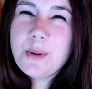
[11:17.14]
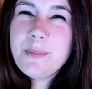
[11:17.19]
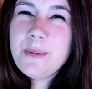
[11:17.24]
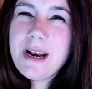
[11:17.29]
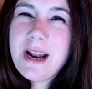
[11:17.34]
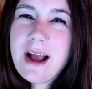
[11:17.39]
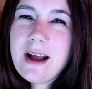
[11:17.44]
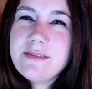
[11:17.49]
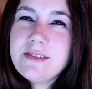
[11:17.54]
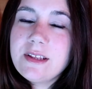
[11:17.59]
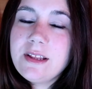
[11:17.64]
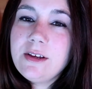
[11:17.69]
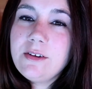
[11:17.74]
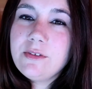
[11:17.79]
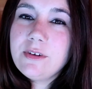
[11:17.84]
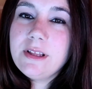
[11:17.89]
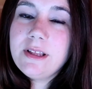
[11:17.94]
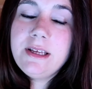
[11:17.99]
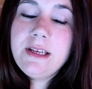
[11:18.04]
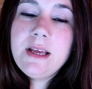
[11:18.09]
gonna have to like
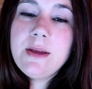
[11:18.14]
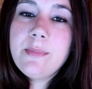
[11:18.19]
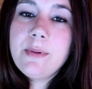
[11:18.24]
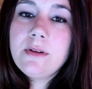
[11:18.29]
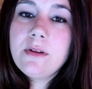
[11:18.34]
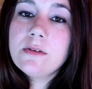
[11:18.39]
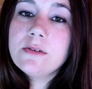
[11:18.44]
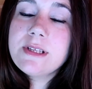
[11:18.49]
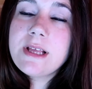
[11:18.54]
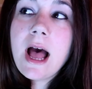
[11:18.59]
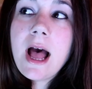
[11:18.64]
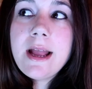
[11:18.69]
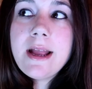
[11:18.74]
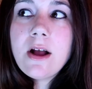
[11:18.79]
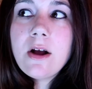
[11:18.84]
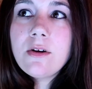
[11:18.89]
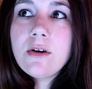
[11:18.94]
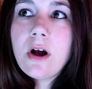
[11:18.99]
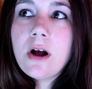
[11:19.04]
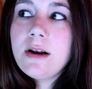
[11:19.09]
really keep a close eye
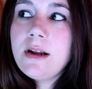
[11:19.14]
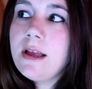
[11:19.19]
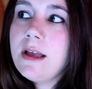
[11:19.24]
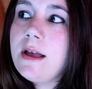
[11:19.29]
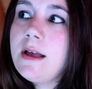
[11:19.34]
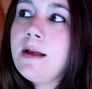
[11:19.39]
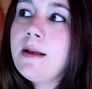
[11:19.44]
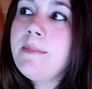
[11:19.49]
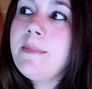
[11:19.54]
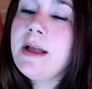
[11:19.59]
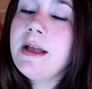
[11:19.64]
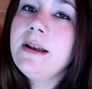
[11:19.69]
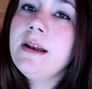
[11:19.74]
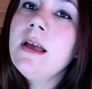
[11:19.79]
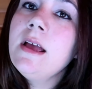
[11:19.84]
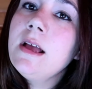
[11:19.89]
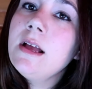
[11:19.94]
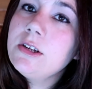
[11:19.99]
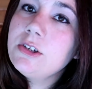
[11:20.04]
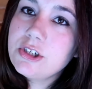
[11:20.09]
out on him, and
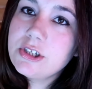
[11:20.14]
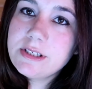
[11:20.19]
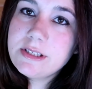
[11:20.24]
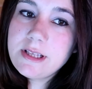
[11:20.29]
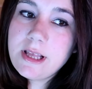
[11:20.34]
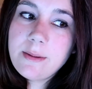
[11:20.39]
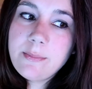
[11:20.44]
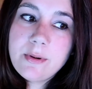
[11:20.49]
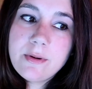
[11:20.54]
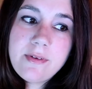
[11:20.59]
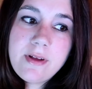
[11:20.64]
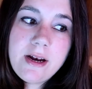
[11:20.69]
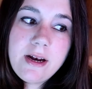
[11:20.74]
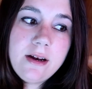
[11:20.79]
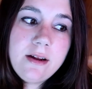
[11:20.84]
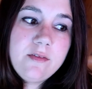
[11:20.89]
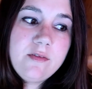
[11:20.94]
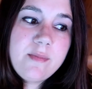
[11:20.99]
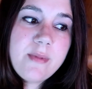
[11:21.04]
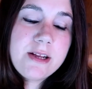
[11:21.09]
just like
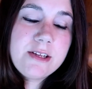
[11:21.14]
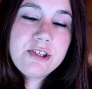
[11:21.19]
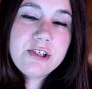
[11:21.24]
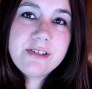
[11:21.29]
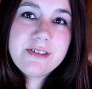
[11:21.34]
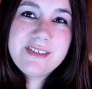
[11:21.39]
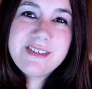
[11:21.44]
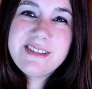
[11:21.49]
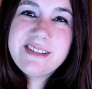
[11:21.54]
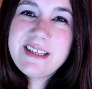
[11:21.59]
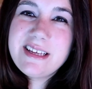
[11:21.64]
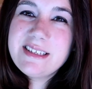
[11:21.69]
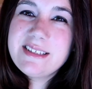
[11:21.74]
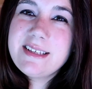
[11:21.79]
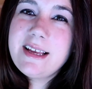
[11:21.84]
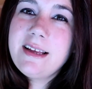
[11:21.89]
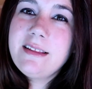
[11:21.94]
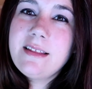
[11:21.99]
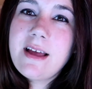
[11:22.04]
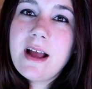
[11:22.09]
preventative measures and things
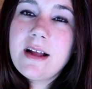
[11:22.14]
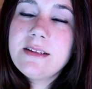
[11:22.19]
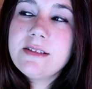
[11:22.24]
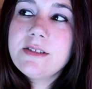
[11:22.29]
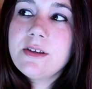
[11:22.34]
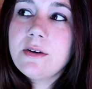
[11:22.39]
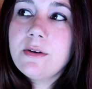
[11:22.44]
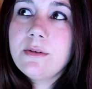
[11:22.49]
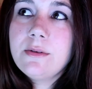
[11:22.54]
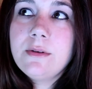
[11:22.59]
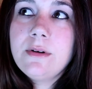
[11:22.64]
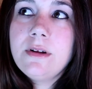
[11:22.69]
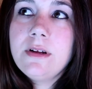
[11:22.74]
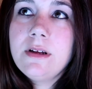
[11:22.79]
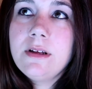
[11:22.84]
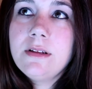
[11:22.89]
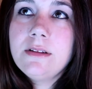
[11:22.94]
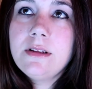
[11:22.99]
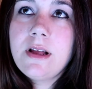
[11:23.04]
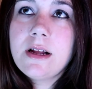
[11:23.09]
like that. So
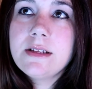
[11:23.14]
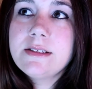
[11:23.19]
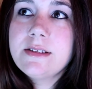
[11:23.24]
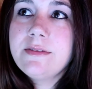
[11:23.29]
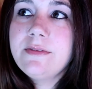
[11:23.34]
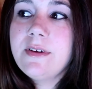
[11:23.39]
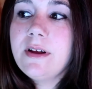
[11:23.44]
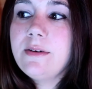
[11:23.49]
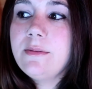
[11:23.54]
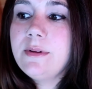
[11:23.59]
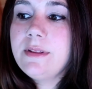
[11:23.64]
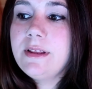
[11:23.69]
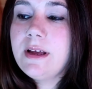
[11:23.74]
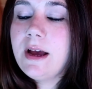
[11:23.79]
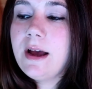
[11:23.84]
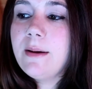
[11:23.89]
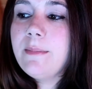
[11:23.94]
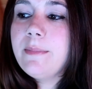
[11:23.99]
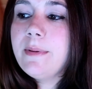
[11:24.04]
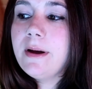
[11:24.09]
lots of fun with
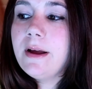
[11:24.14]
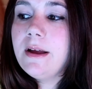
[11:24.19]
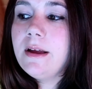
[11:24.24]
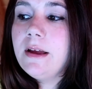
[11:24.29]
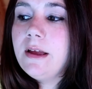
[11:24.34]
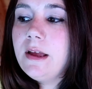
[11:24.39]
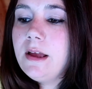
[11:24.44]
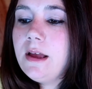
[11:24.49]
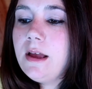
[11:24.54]
that. But